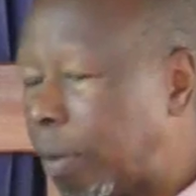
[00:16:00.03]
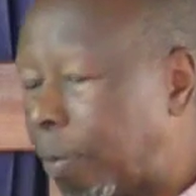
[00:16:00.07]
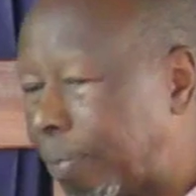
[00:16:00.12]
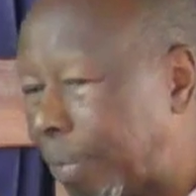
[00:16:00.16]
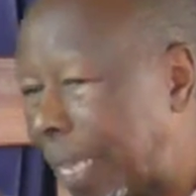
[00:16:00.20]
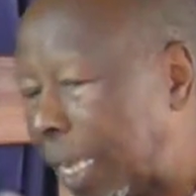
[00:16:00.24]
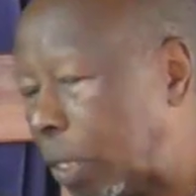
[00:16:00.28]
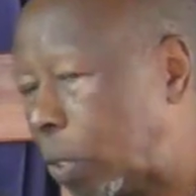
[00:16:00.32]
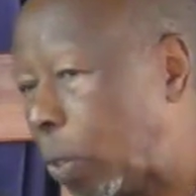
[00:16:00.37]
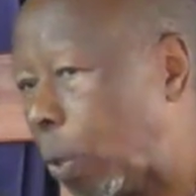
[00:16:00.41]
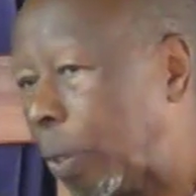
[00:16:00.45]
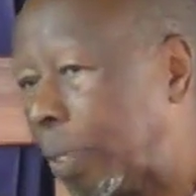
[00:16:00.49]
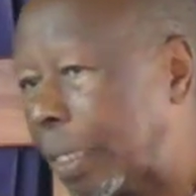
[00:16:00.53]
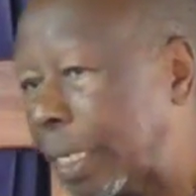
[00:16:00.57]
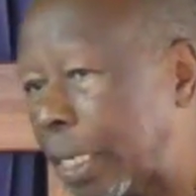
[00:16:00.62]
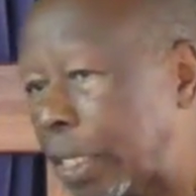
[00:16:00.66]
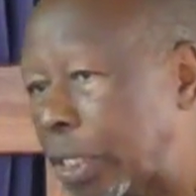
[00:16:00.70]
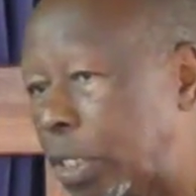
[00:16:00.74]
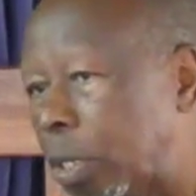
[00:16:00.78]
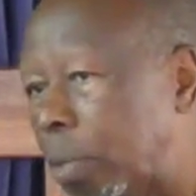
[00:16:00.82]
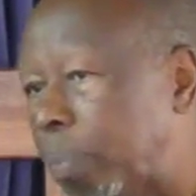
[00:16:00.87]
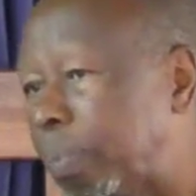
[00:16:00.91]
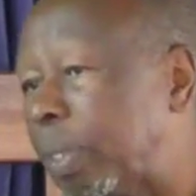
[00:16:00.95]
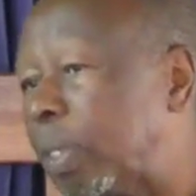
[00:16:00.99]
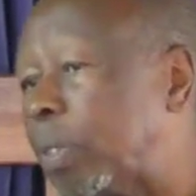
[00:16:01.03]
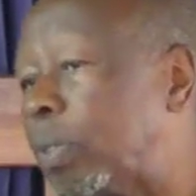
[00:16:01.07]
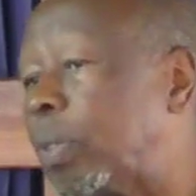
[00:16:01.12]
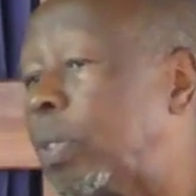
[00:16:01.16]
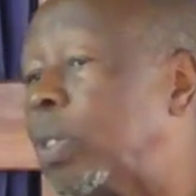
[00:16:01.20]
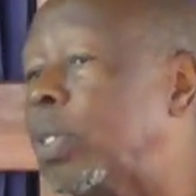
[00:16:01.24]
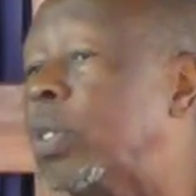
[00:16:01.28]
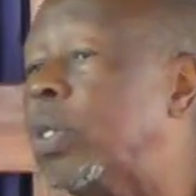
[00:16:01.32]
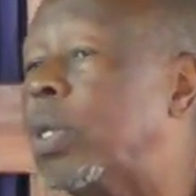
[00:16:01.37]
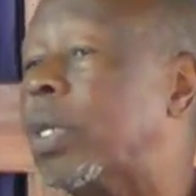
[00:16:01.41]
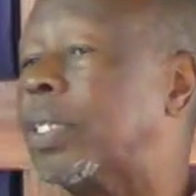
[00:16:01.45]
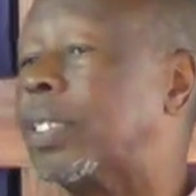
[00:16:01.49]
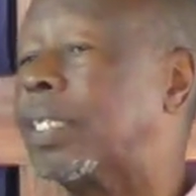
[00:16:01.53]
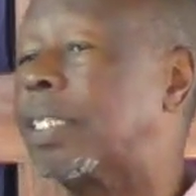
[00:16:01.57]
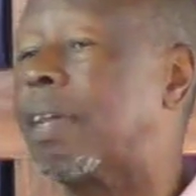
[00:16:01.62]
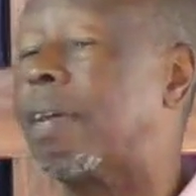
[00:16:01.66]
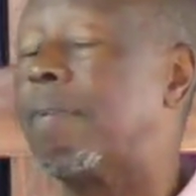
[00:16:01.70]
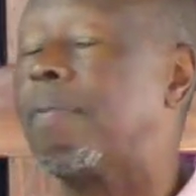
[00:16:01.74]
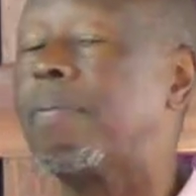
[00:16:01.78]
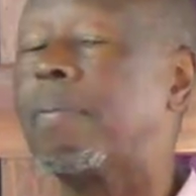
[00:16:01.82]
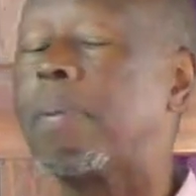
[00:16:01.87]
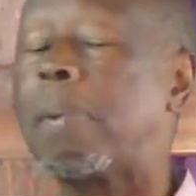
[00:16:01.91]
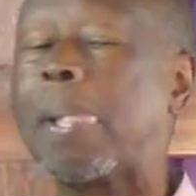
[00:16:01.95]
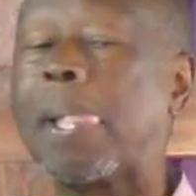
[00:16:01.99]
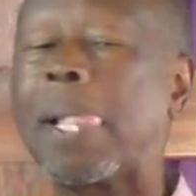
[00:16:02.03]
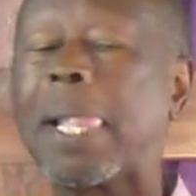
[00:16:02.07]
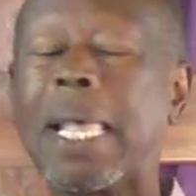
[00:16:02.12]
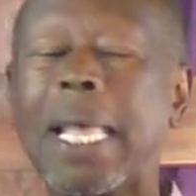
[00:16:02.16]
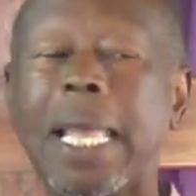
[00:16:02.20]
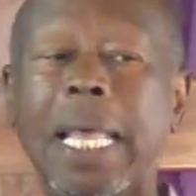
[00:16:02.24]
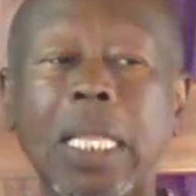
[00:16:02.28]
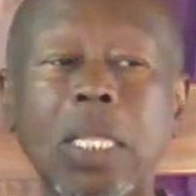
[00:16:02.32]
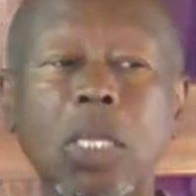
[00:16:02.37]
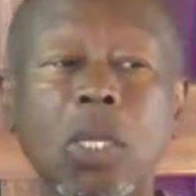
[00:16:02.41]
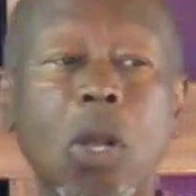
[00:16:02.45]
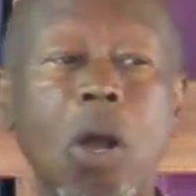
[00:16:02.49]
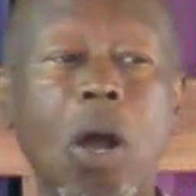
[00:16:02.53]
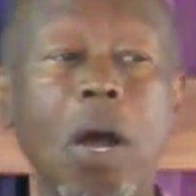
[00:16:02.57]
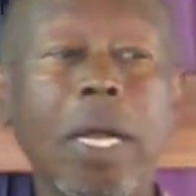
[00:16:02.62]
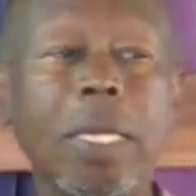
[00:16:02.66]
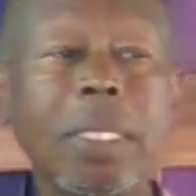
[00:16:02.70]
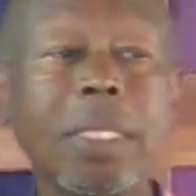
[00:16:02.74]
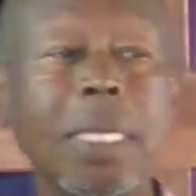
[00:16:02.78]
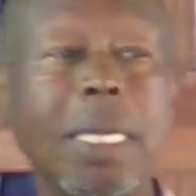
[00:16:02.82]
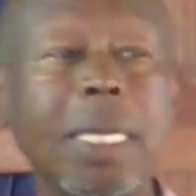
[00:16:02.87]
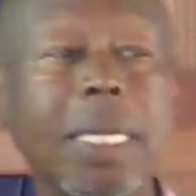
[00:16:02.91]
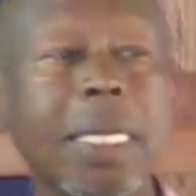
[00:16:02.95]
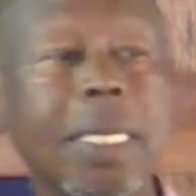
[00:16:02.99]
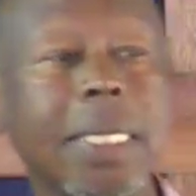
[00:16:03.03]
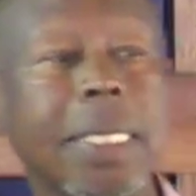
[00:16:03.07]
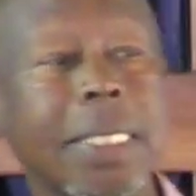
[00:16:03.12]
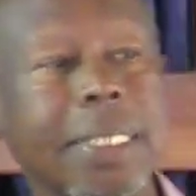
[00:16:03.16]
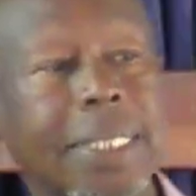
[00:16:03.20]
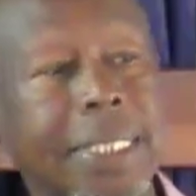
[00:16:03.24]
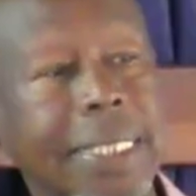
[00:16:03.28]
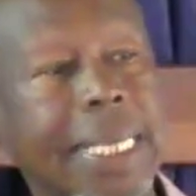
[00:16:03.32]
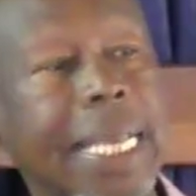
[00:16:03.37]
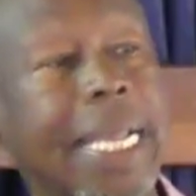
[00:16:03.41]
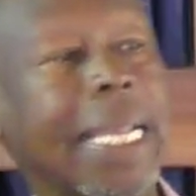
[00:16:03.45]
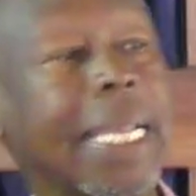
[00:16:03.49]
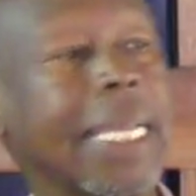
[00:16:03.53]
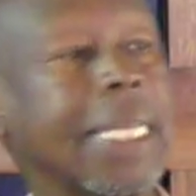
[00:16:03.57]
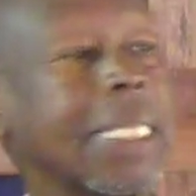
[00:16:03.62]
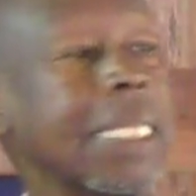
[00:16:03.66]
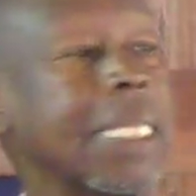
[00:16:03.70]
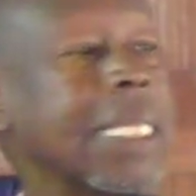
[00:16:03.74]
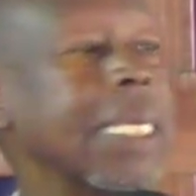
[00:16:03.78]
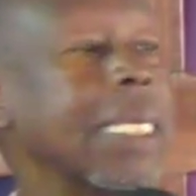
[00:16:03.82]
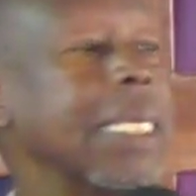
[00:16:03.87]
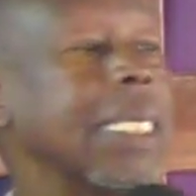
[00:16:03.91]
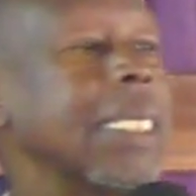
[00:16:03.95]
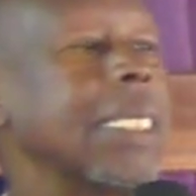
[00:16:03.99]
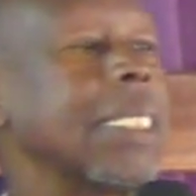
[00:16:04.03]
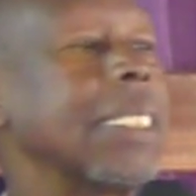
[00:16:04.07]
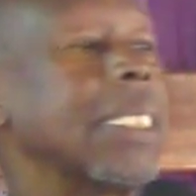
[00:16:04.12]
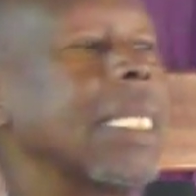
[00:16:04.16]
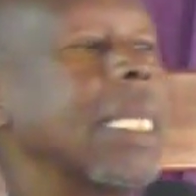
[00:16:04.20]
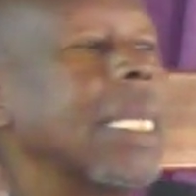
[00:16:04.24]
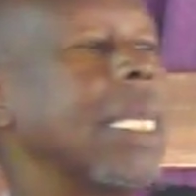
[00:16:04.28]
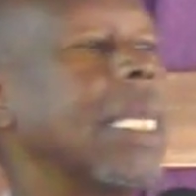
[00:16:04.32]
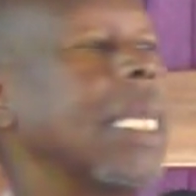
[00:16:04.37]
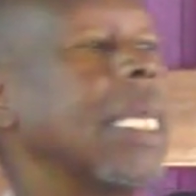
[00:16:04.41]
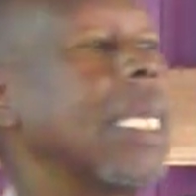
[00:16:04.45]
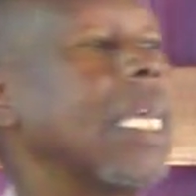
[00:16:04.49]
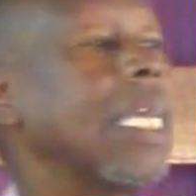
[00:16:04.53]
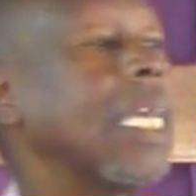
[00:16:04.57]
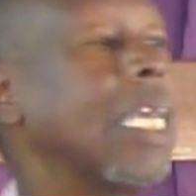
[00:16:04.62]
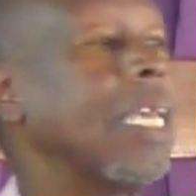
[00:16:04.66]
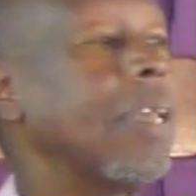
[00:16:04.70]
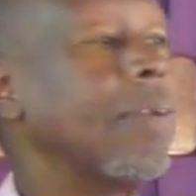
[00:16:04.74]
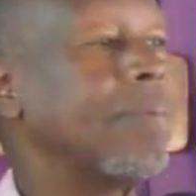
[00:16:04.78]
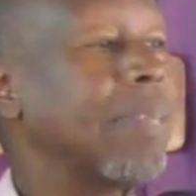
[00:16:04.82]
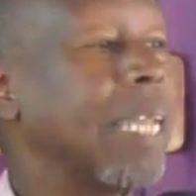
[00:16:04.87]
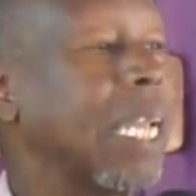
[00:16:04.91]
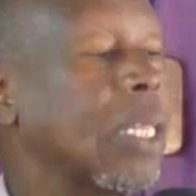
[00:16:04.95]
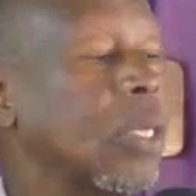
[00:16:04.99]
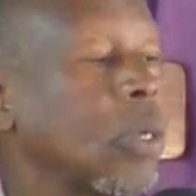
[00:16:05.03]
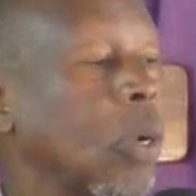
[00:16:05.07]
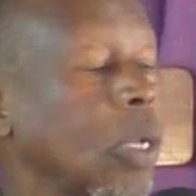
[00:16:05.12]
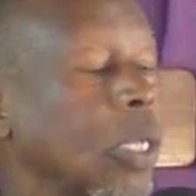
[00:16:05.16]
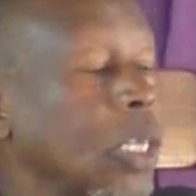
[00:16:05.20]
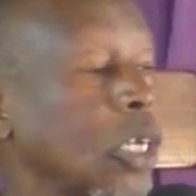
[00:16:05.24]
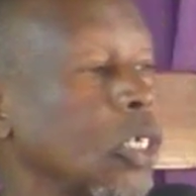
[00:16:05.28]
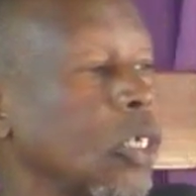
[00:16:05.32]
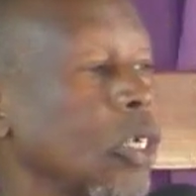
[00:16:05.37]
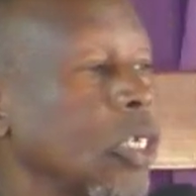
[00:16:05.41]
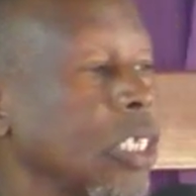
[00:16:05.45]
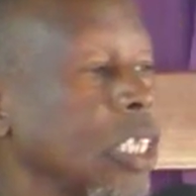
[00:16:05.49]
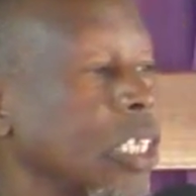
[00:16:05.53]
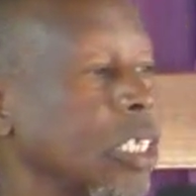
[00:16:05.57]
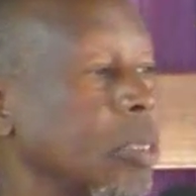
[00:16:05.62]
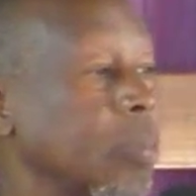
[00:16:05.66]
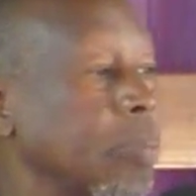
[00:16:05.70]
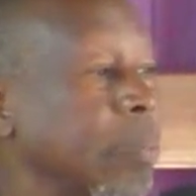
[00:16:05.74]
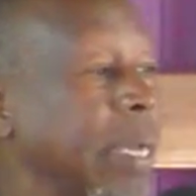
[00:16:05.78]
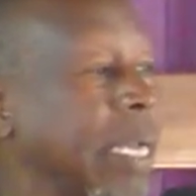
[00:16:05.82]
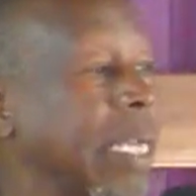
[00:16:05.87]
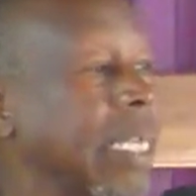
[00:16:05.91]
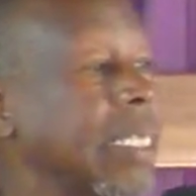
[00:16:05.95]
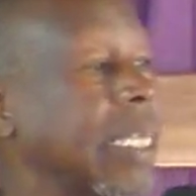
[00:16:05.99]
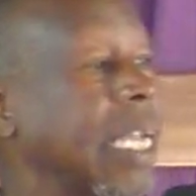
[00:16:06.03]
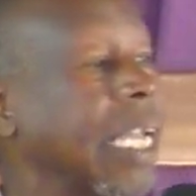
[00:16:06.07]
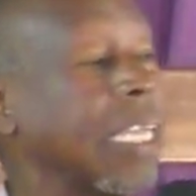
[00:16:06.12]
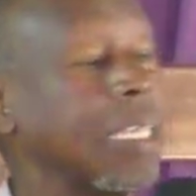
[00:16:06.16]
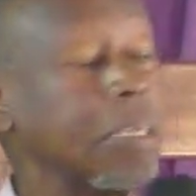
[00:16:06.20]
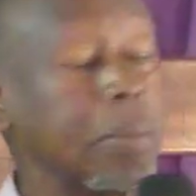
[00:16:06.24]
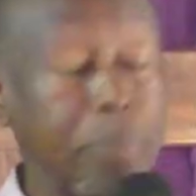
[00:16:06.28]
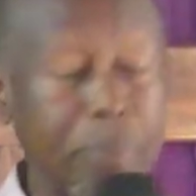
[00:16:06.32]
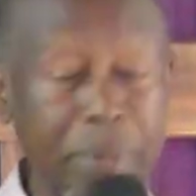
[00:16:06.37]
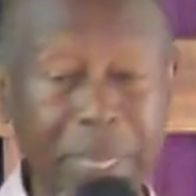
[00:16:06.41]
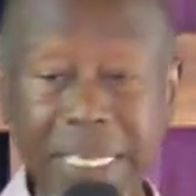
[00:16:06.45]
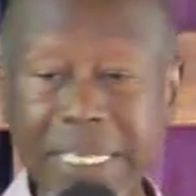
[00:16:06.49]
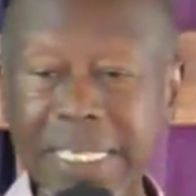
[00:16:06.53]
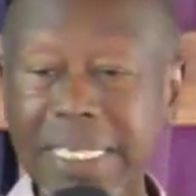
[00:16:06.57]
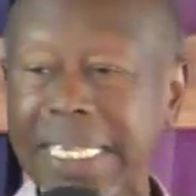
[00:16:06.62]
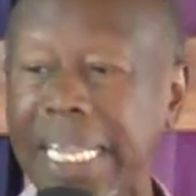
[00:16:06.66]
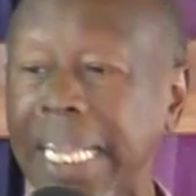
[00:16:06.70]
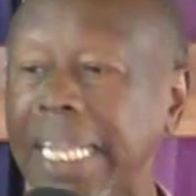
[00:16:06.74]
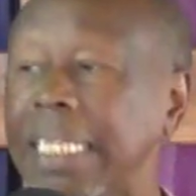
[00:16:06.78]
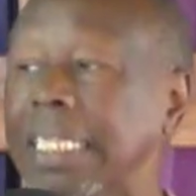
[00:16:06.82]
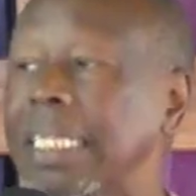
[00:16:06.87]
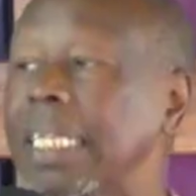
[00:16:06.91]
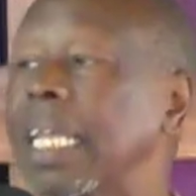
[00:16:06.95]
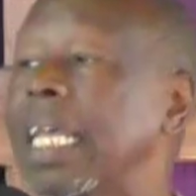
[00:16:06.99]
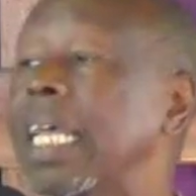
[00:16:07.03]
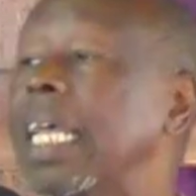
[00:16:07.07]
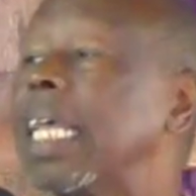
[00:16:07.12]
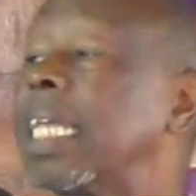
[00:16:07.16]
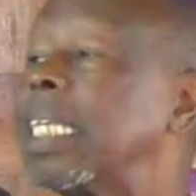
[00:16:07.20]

of that connection between yourself and God. Secondly, if that connection is made, it means then